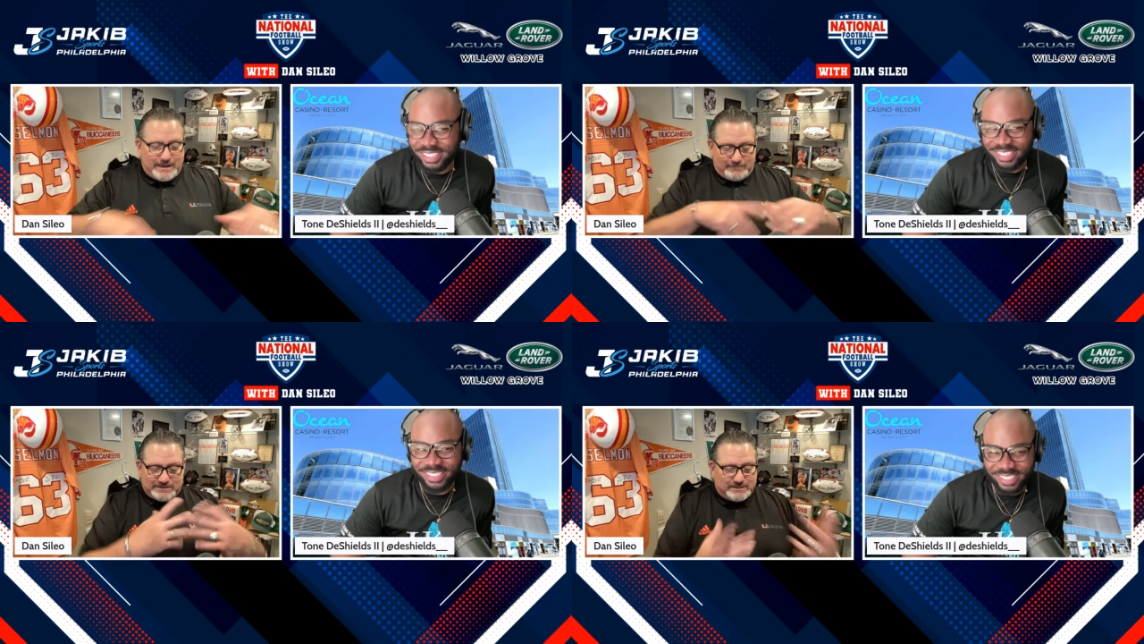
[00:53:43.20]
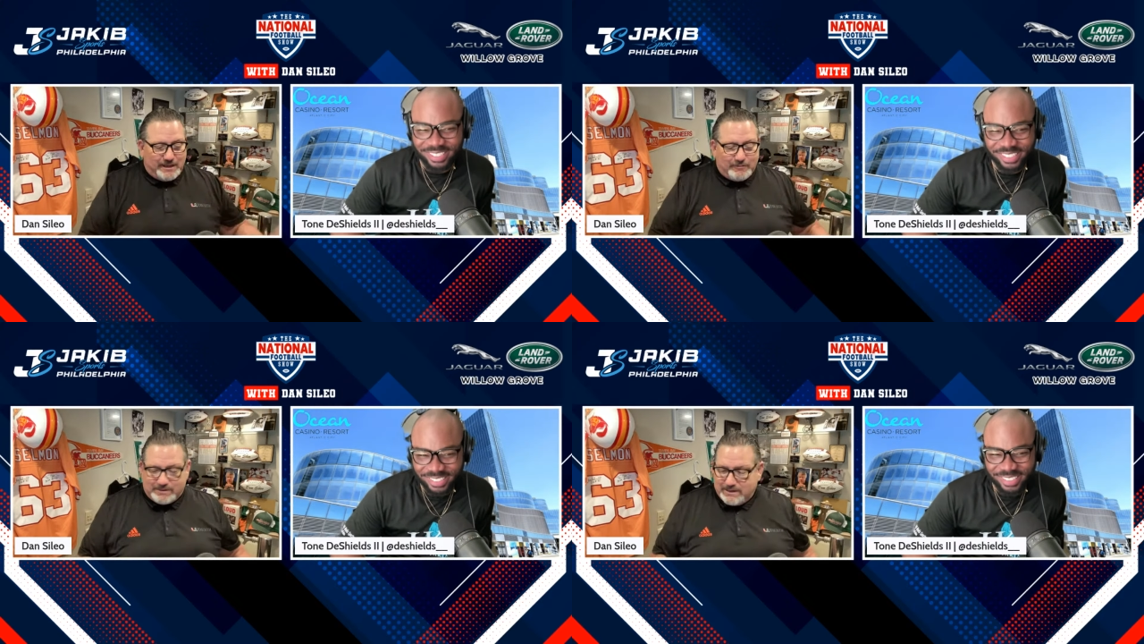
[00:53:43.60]
Speaker 1: It was
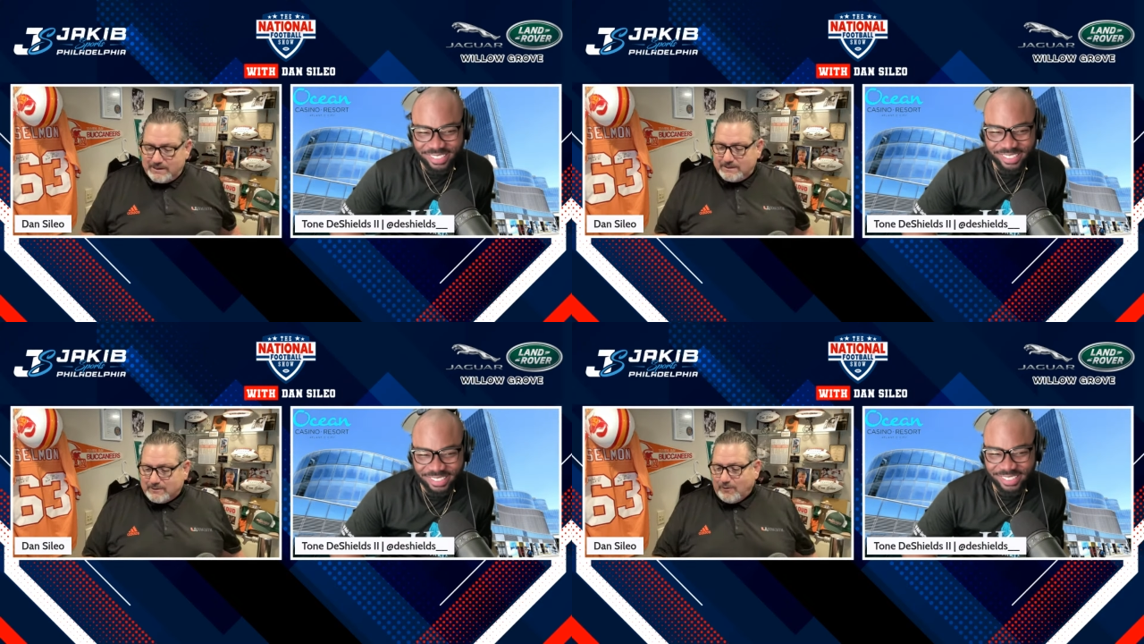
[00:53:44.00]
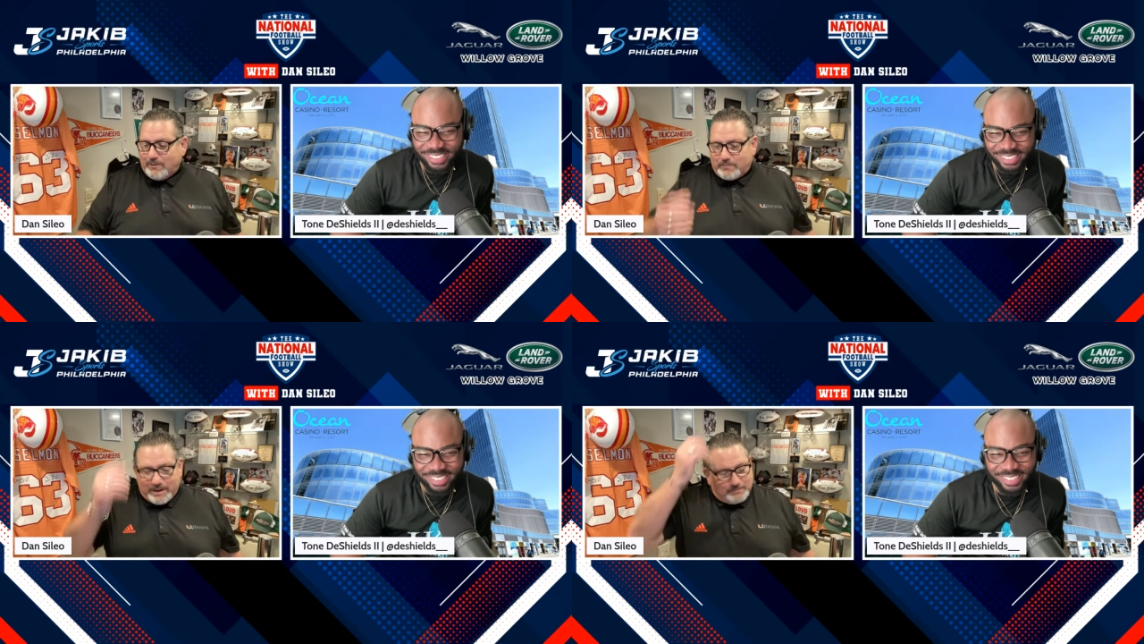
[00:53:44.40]
no good.
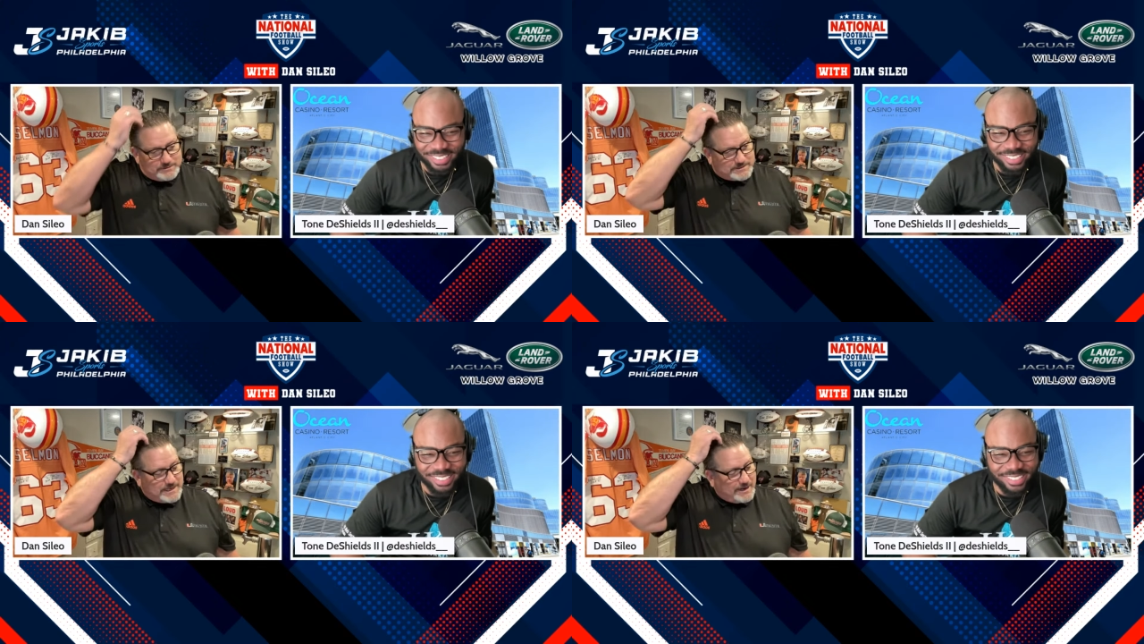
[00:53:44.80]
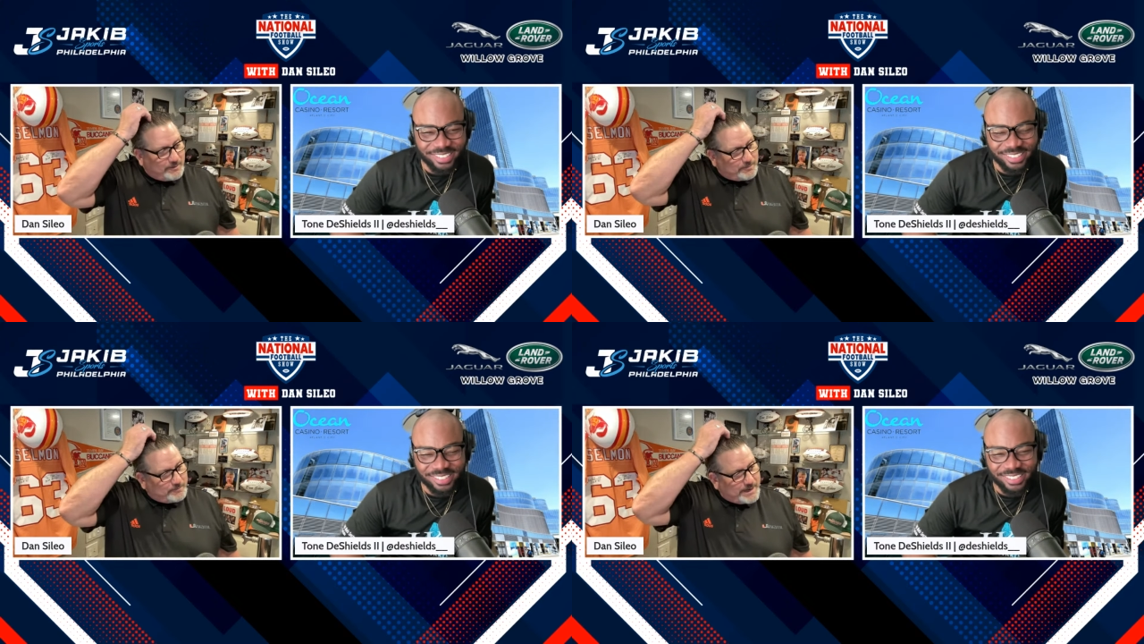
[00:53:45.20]
Cornbread was
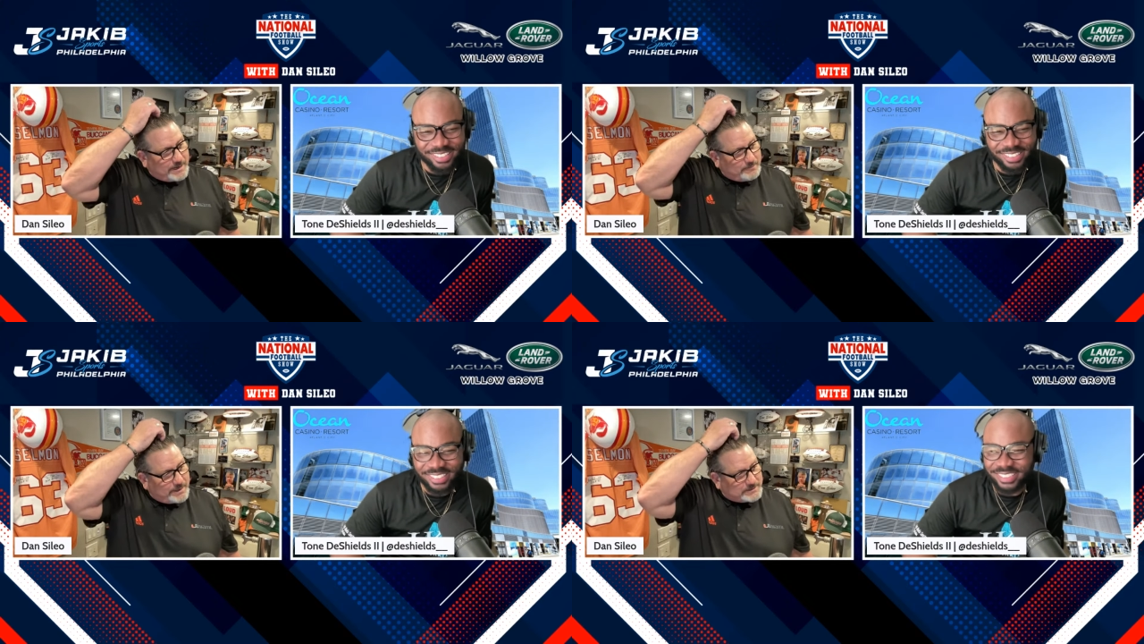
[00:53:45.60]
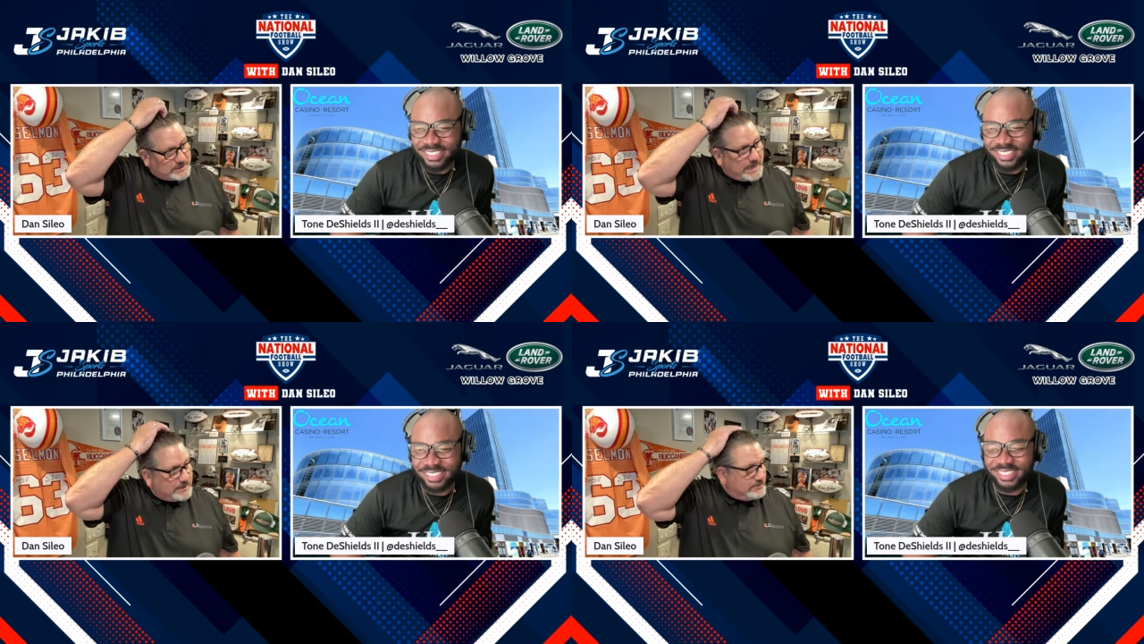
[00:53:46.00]
terrible, man. I'm like,
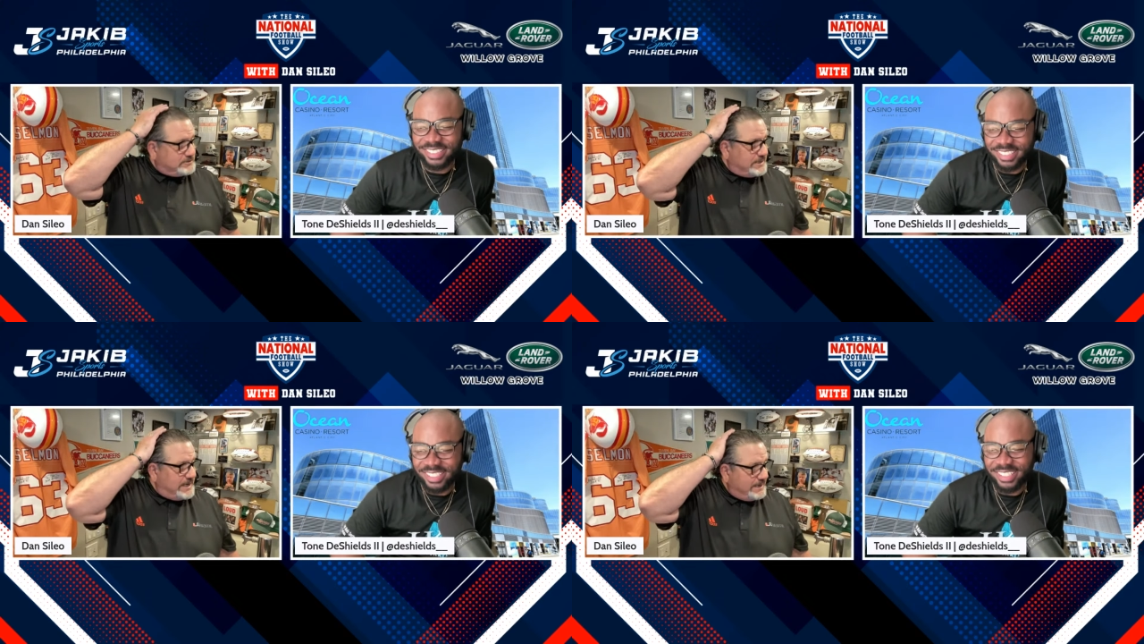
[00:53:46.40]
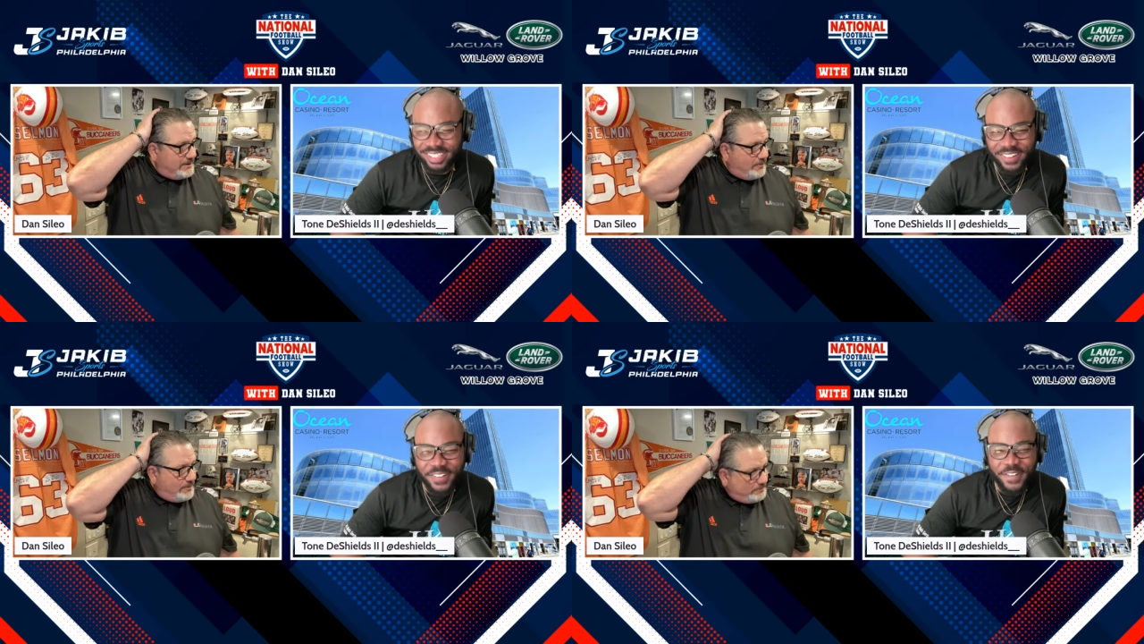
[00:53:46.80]
she, I go, there's an egg
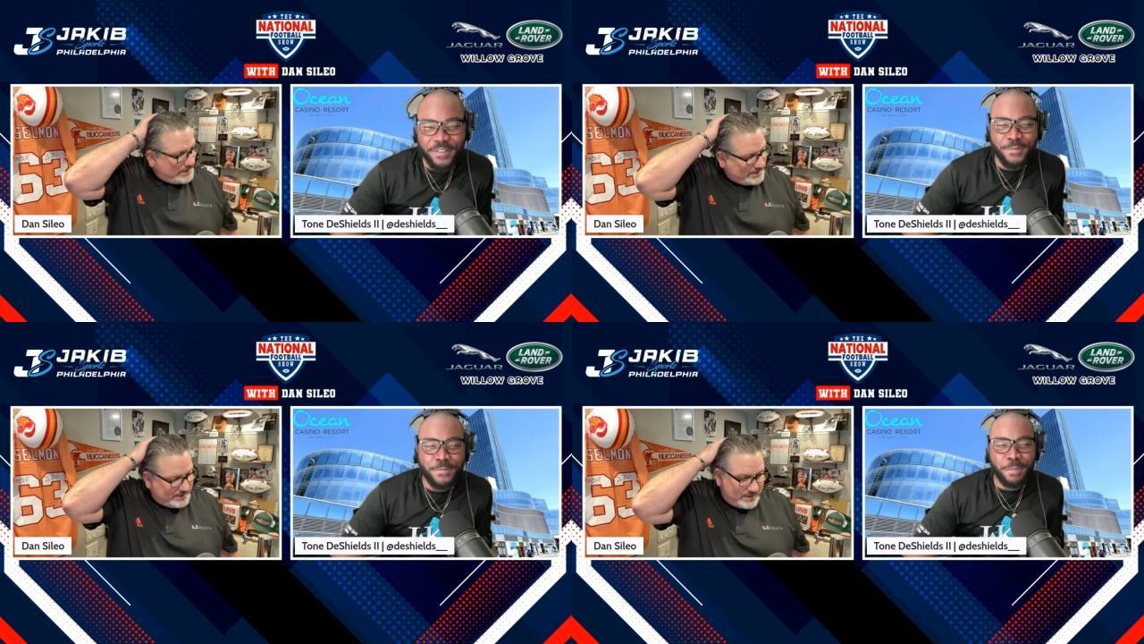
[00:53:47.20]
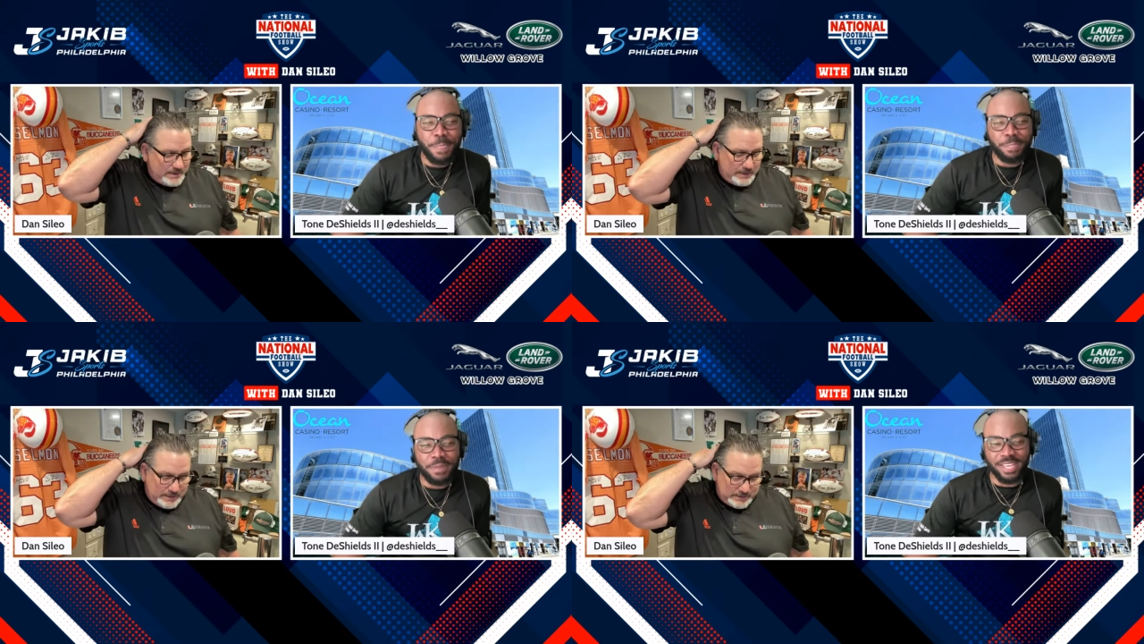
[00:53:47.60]
in cornbread.
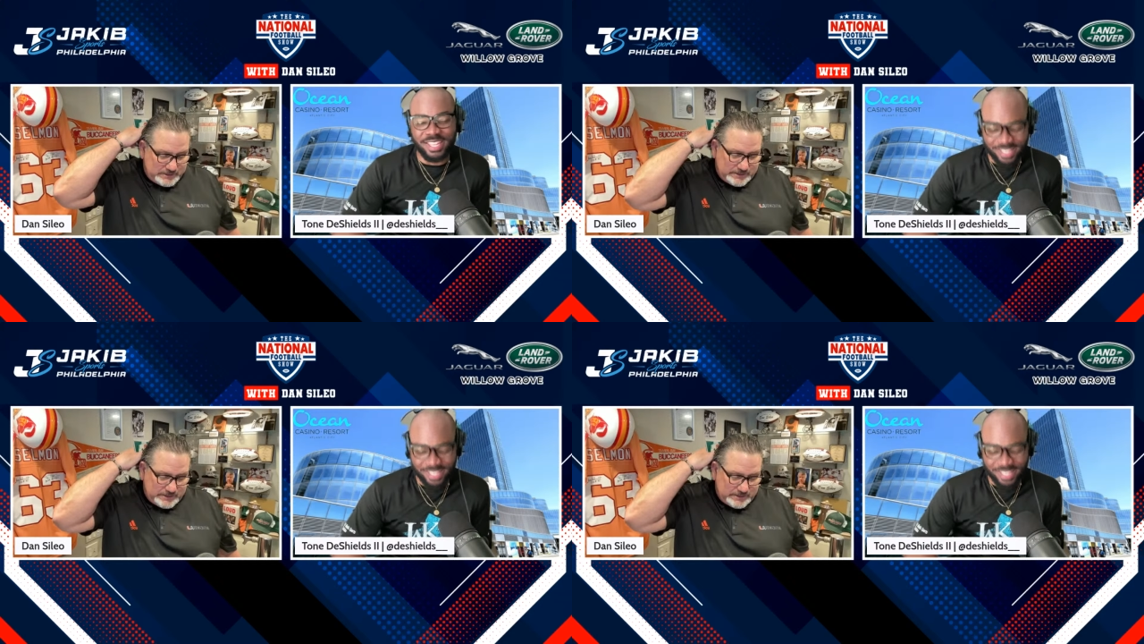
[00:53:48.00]
She